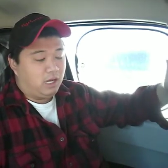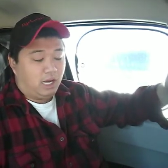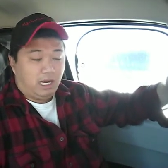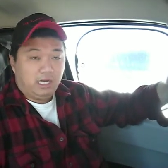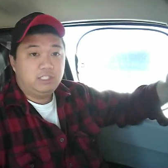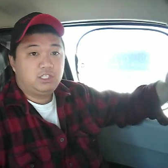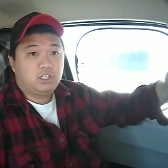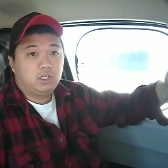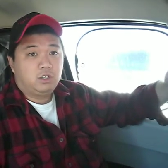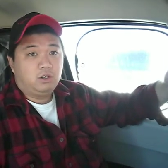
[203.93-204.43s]

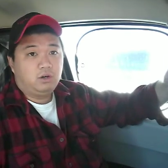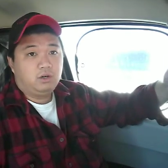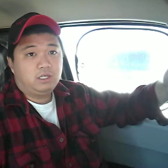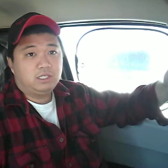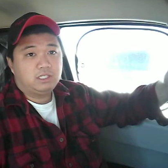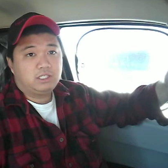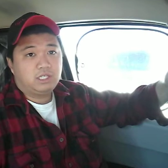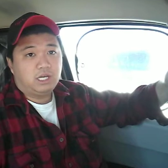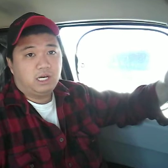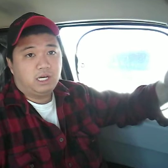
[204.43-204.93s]
used to go to
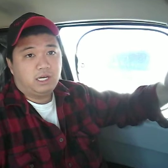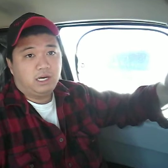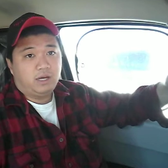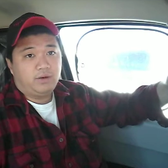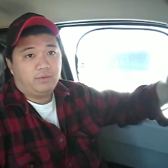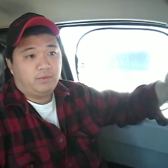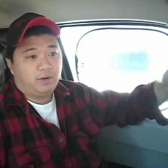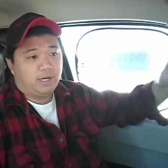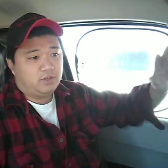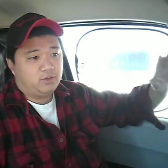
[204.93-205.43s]
this gun
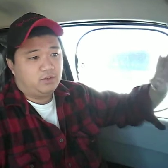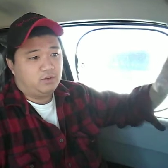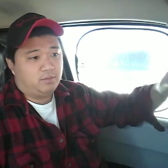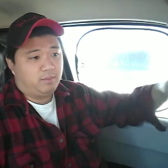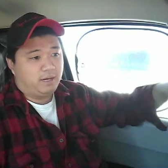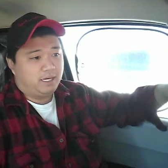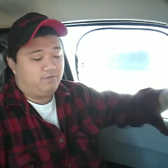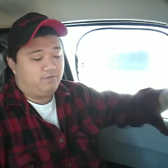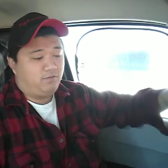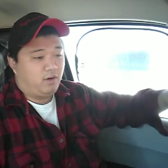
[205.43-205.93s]
range with
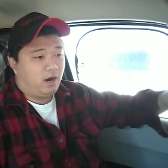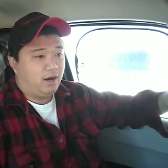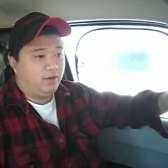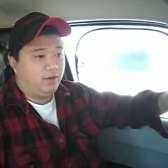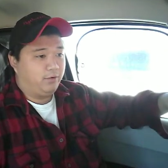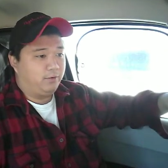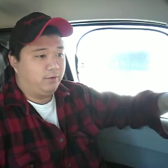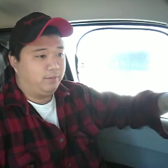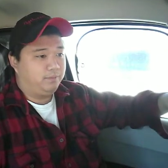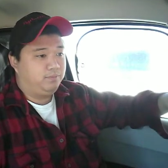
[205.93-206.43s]
my
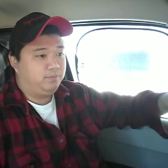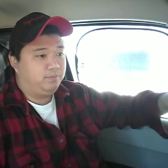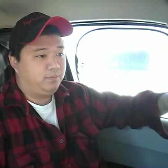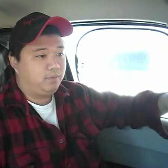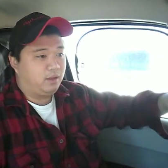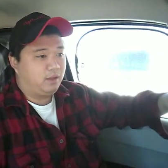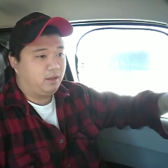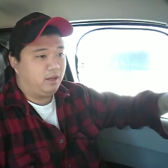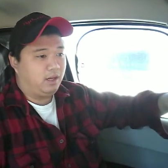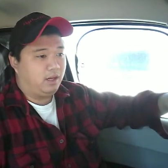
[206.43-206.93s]
father,
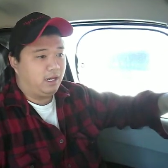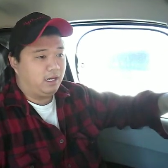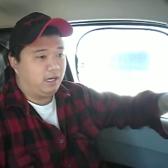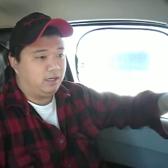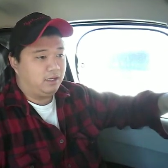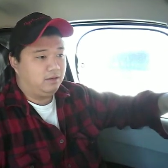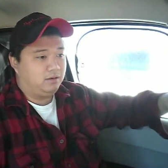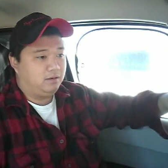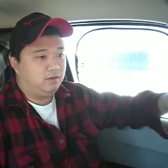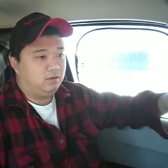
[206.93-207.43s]

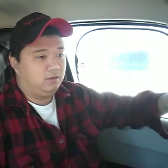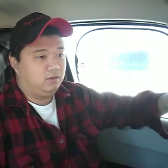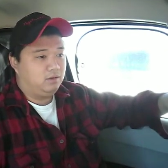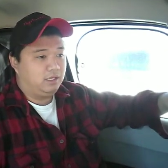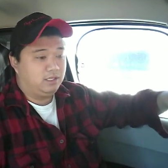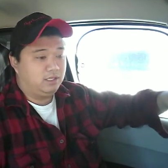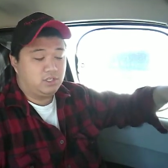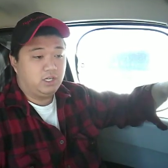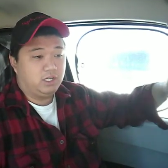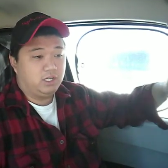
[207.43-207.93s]
and
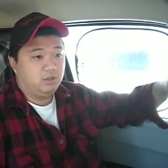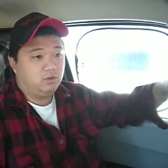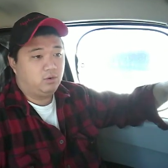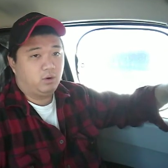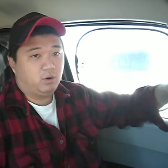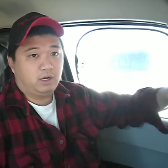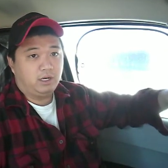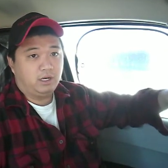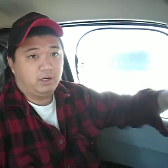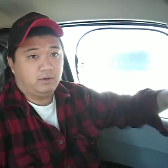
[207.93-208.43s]
it's an
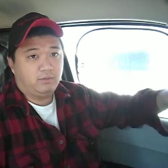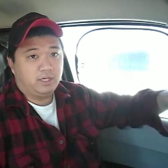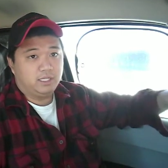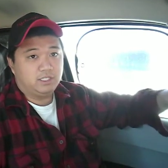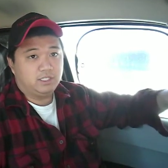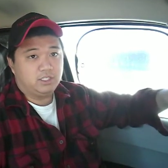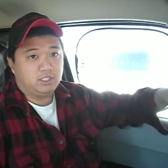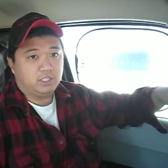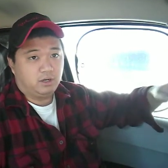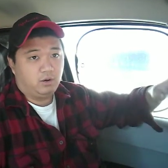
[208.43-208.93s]
indoor gun
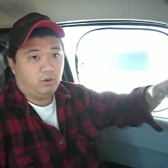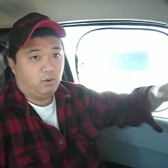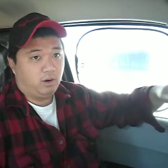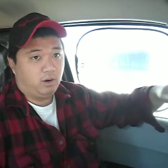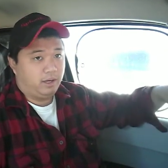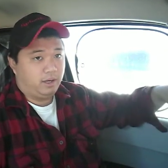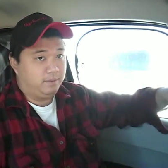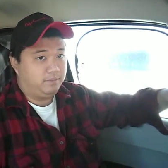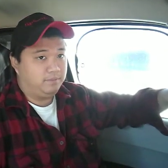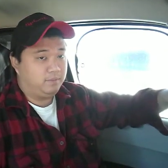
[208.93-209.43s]
range in
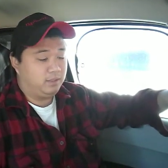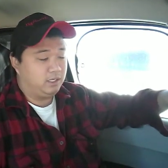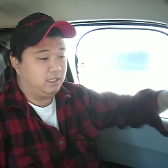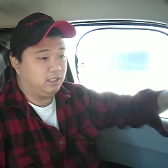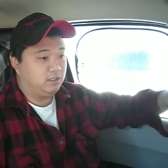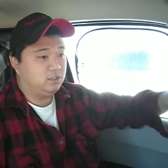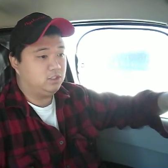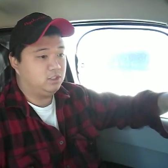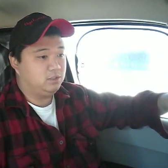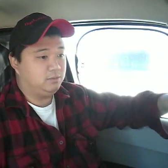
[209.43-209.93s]
Hawaii. It
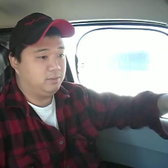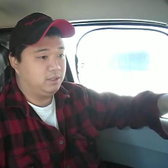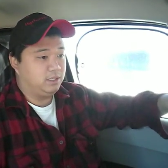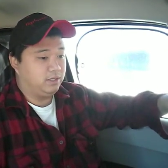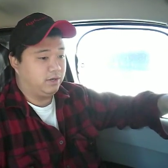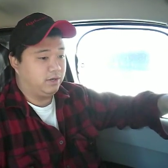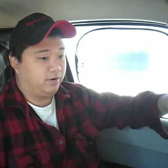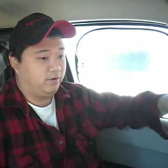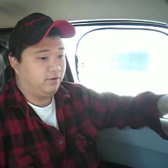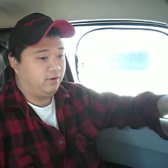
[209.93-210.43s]
used to be
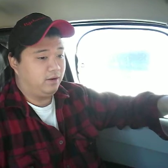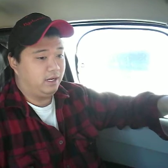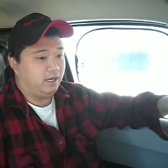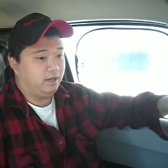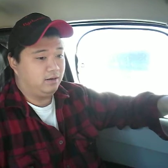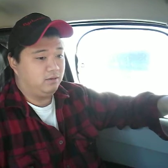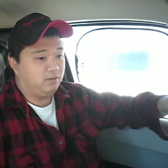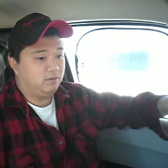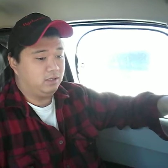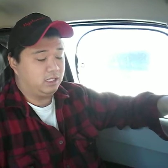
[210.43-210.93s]
there,
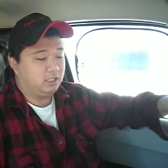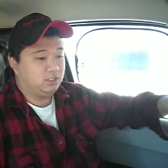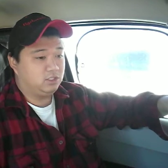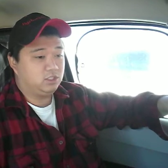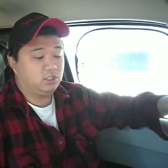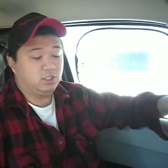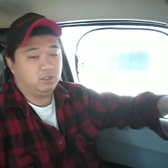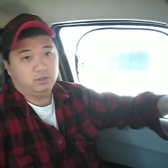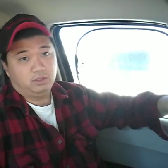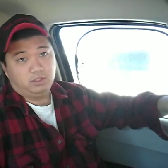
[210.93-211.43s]
and I
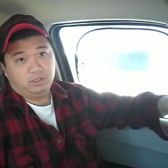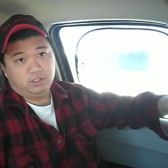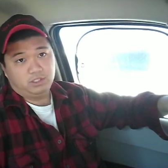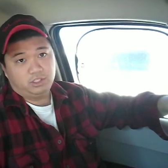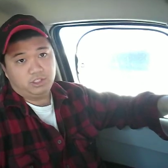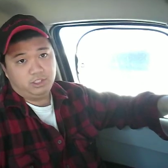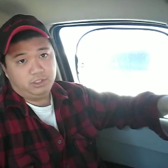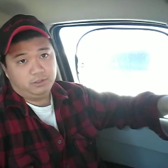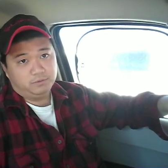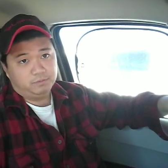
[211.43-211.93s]
used to go there and
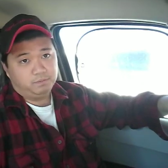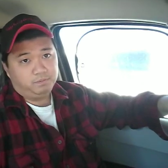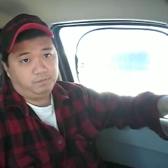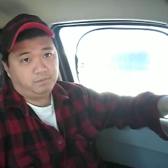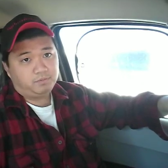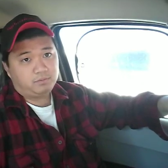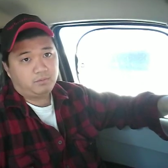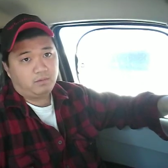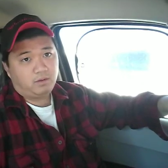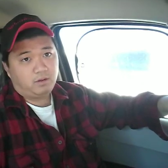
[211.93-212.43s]
shoot.
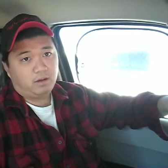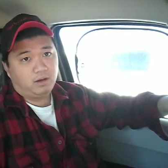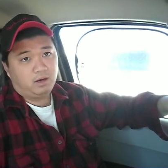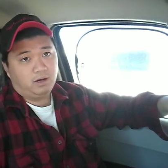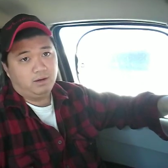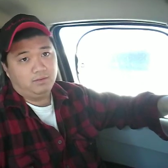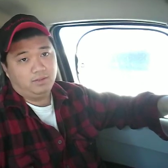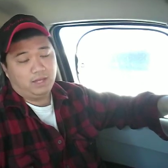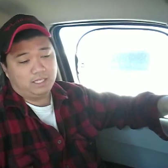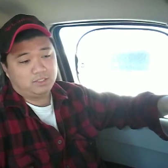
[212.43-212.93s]

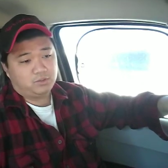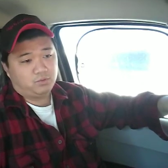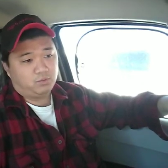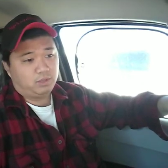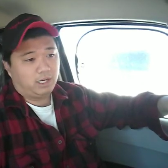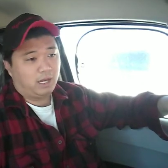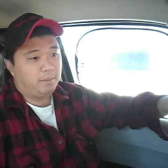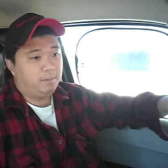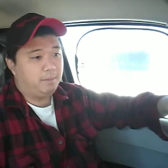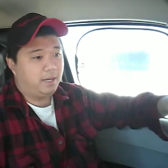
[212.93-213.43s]
That's
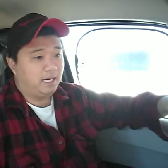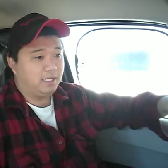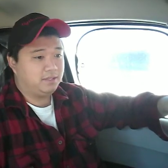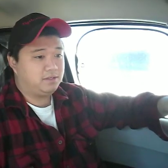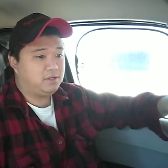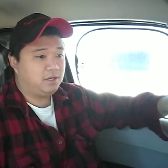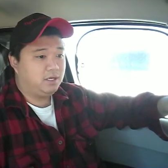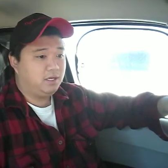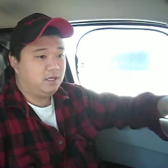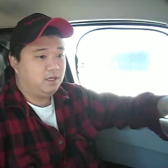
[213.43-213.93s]
when I
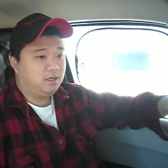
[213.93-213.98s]
met